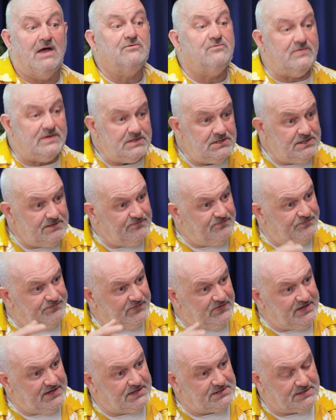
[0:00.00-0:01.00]
I really
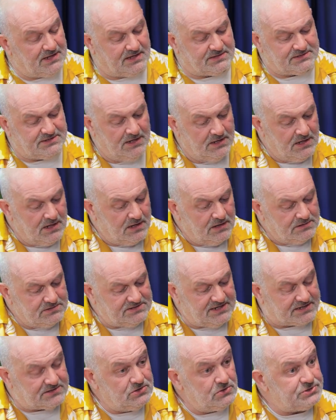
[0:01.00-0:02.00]
think that
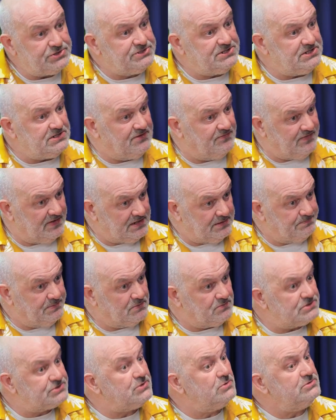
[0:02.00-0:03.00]
technology
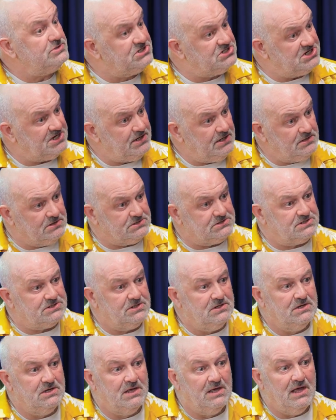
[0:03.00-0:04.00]
development was going to
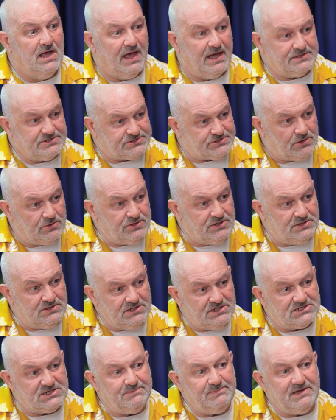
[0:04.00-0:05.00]
change. Mm-hmm. And so you
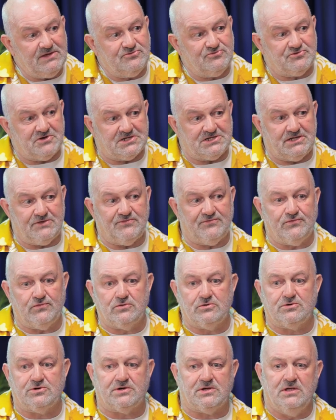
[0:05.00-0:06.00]
need to be ready
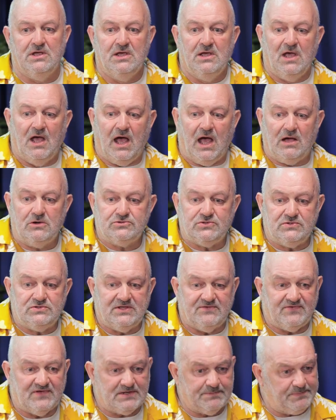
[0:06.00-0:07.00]
for how to
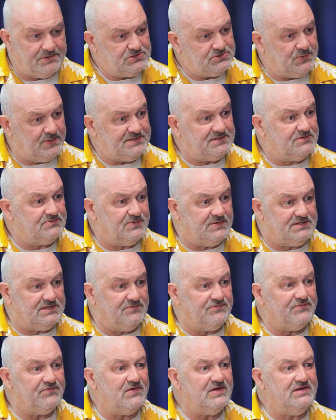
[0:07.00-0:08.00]
develop in
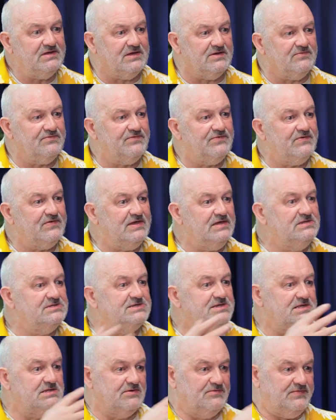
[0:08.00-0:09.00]
2025
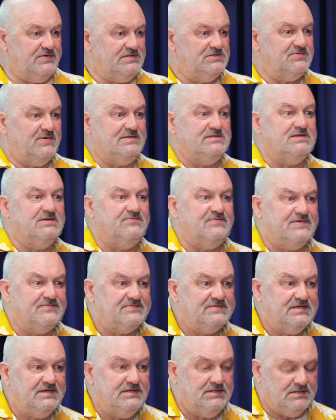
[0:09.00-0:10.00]
instead of in
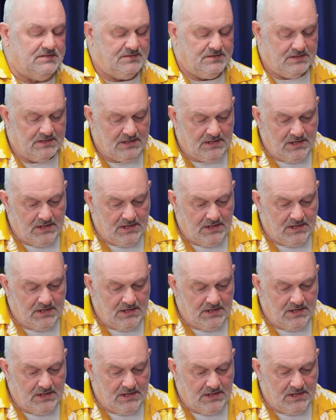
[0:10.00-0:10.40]
2015.